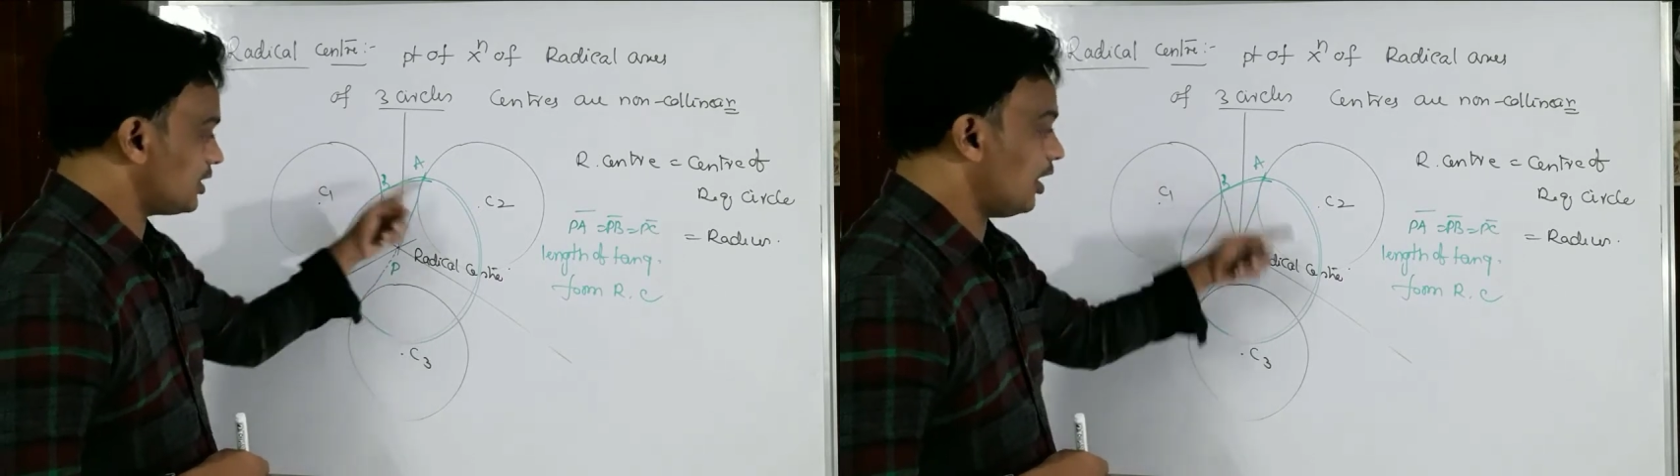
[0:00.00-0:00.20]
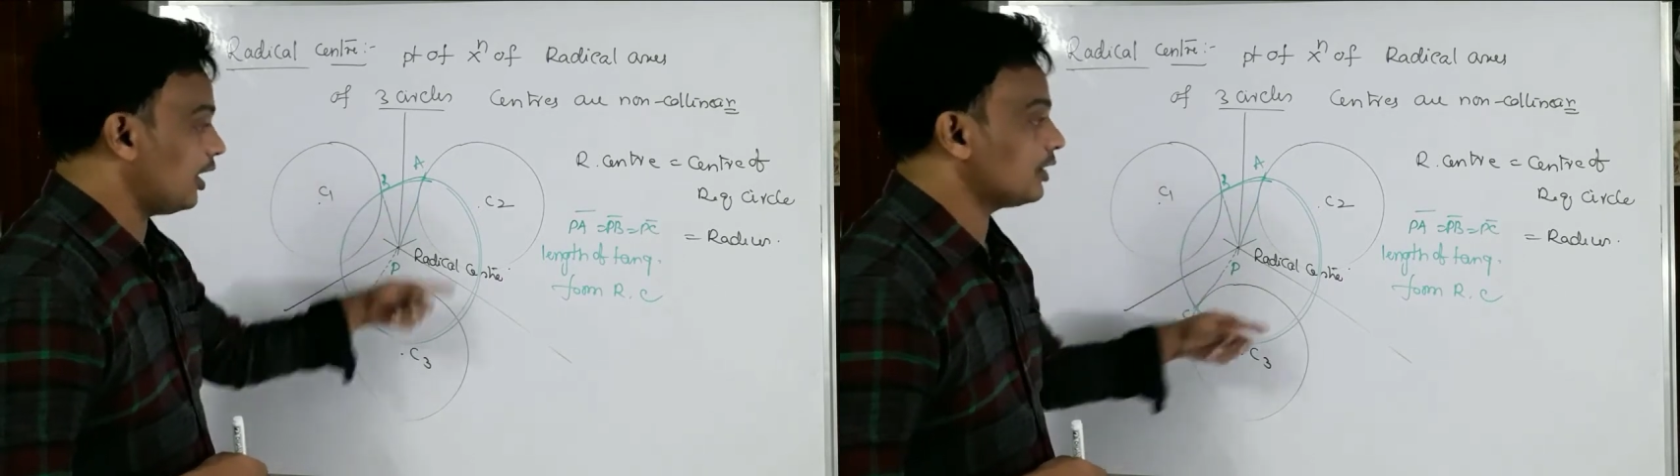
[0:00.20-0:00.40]

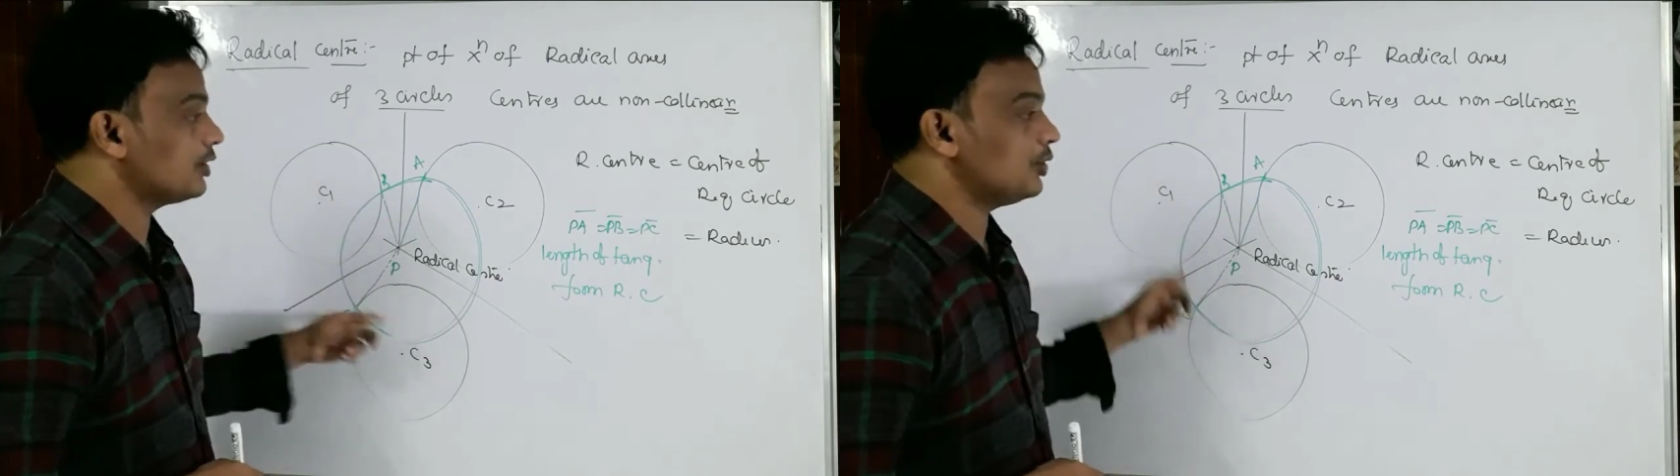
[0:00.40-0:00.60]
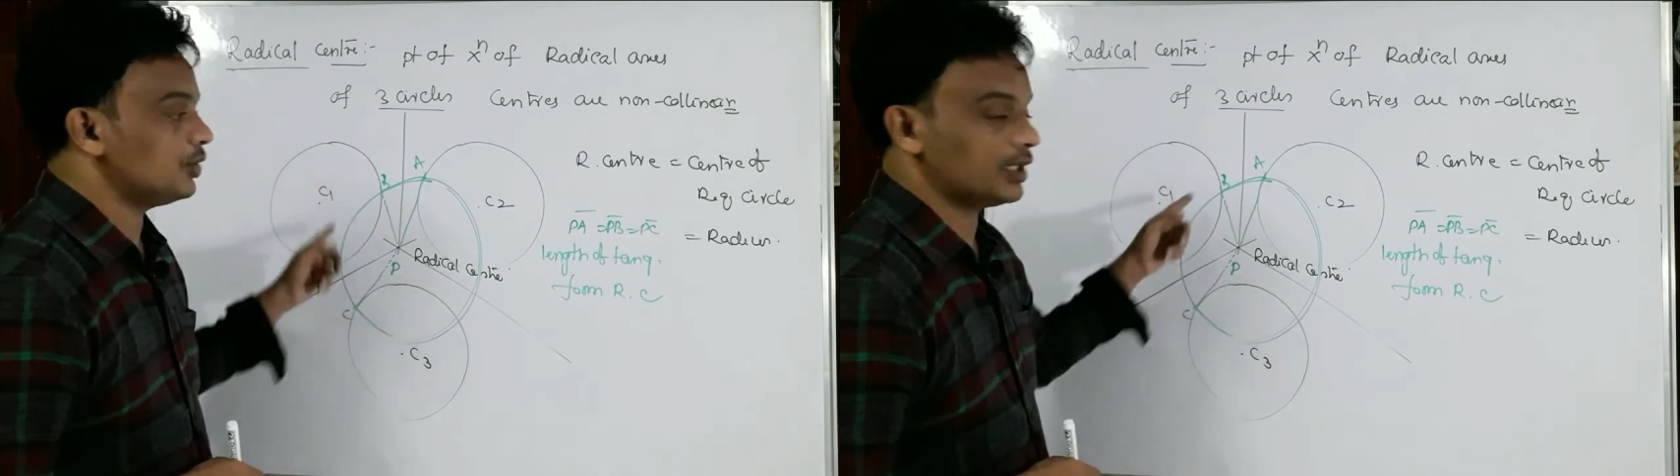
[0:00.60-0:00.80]

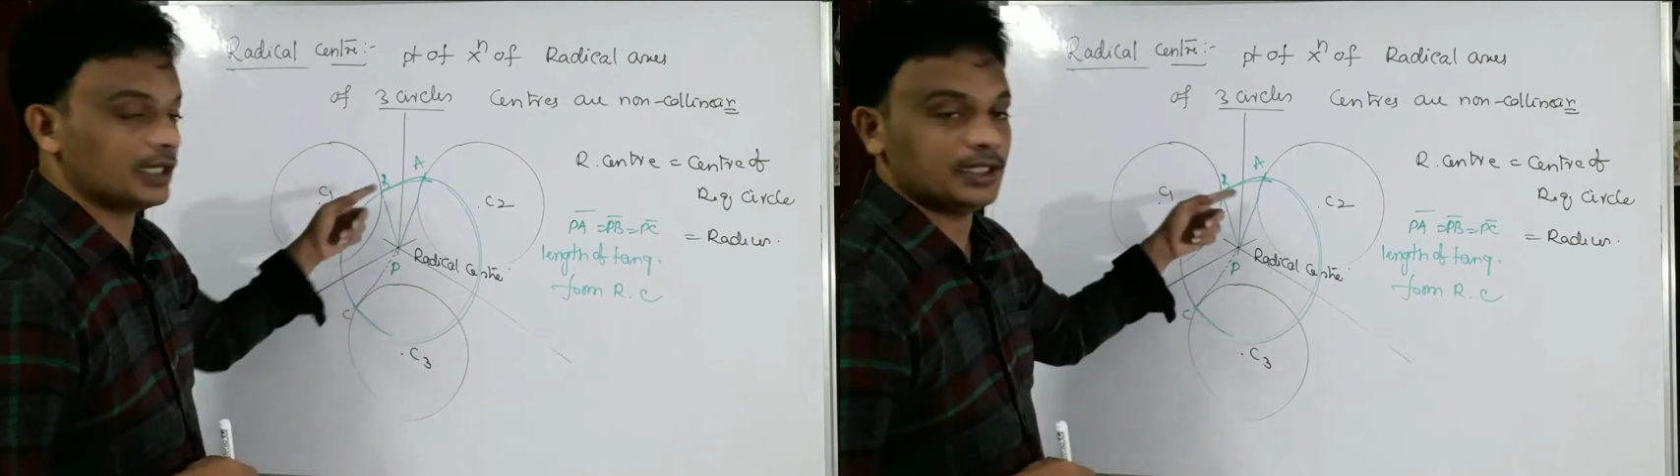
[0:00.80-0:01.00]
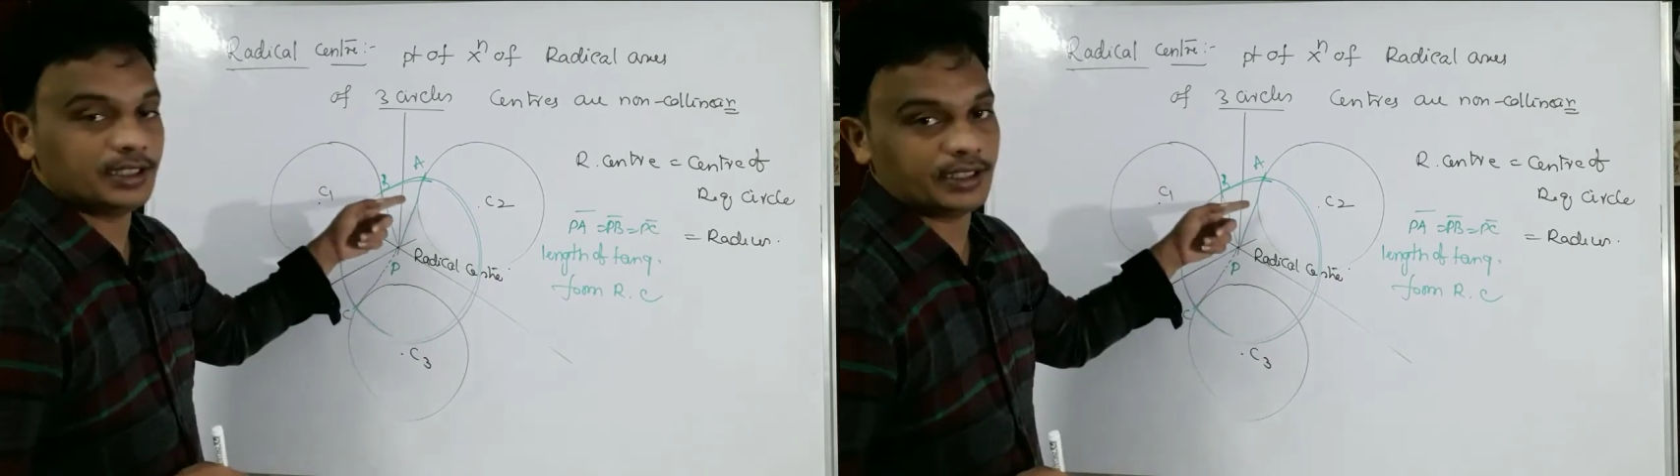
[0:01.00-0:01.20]

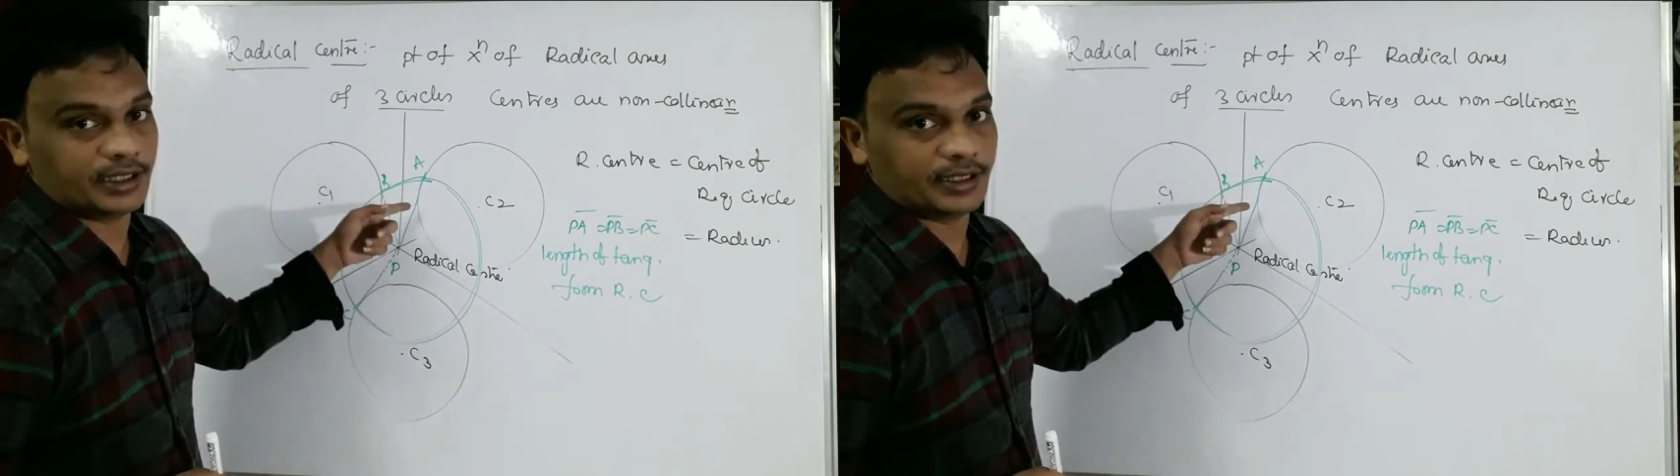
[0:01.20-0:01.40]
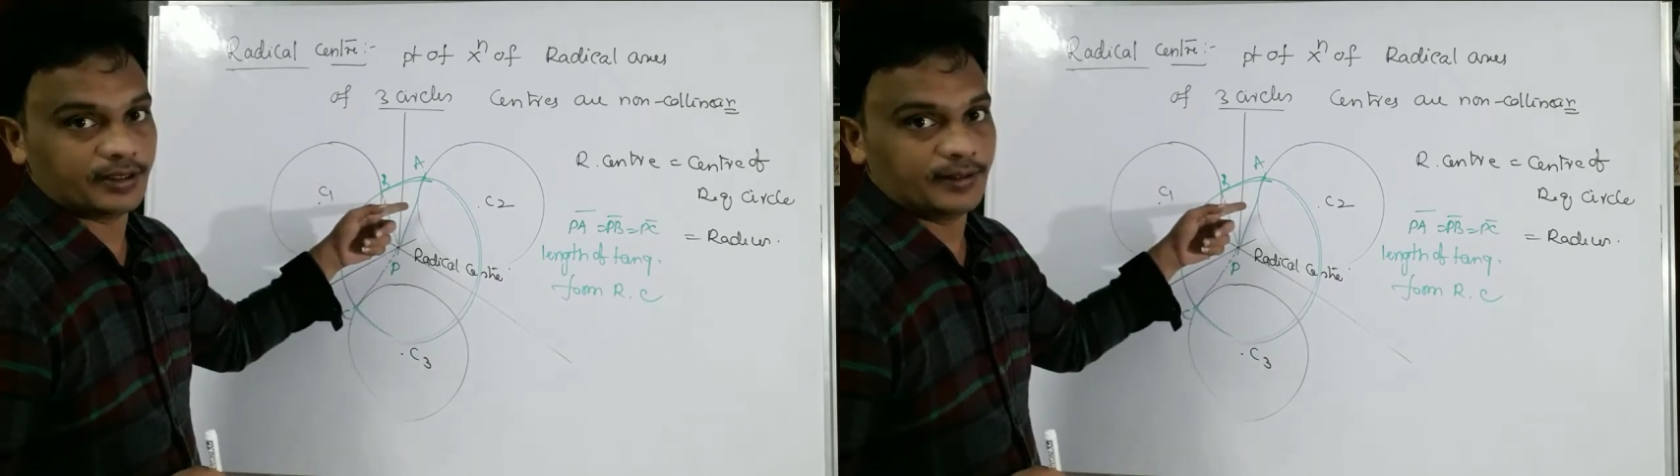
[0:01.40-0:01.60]

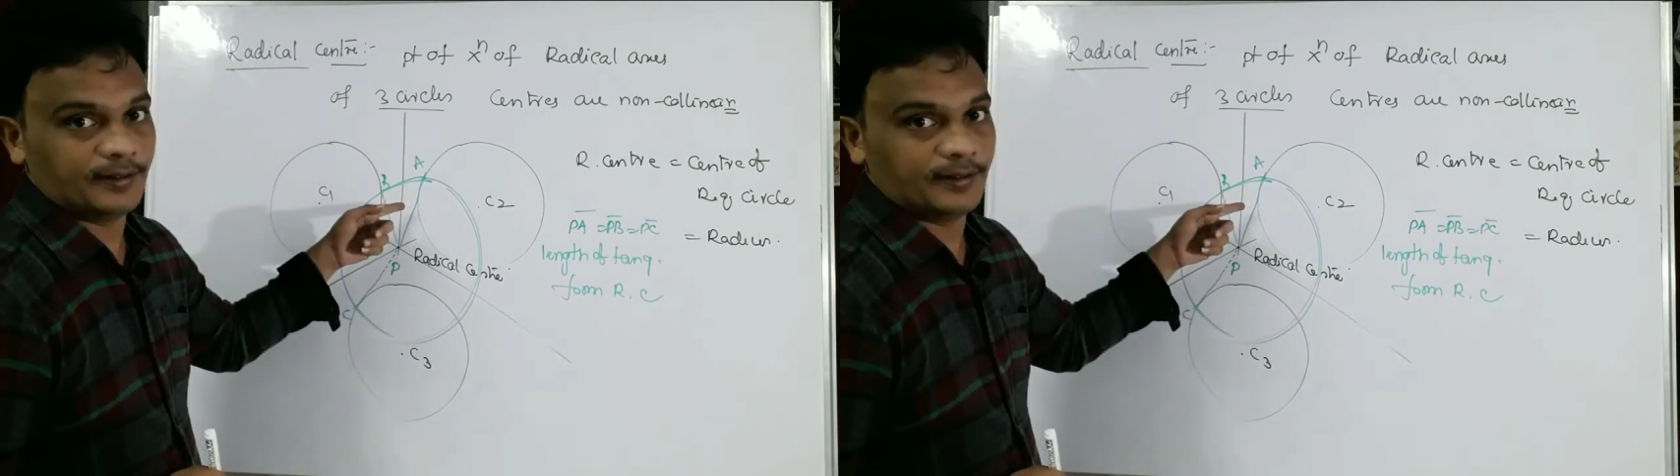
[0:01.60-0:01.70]
orthogonally.